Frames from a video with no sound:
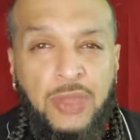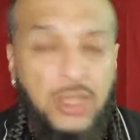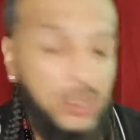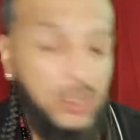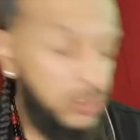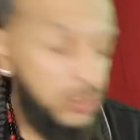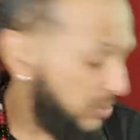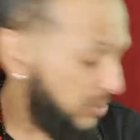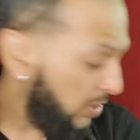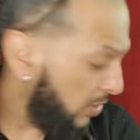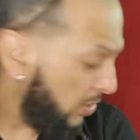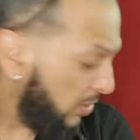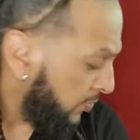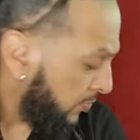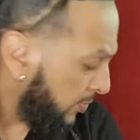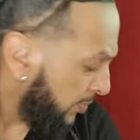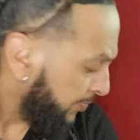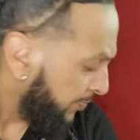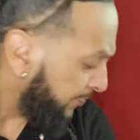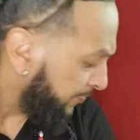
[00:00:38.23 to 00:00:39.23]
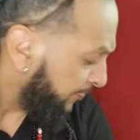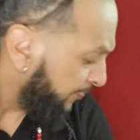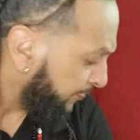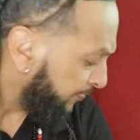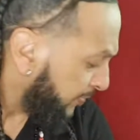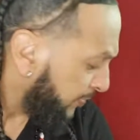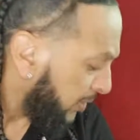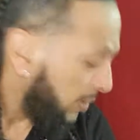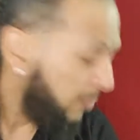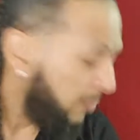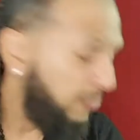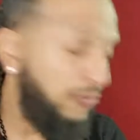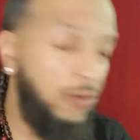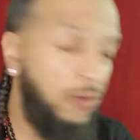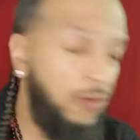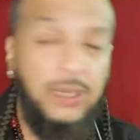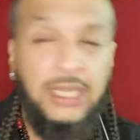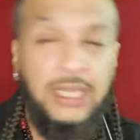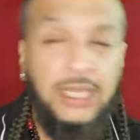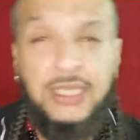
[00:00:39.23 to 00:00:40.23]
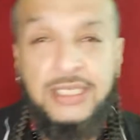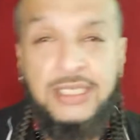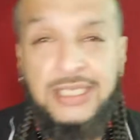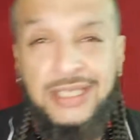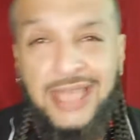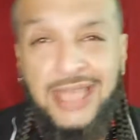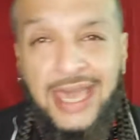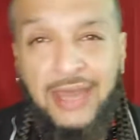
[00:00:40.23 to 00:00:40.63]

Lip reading: So before we get into that,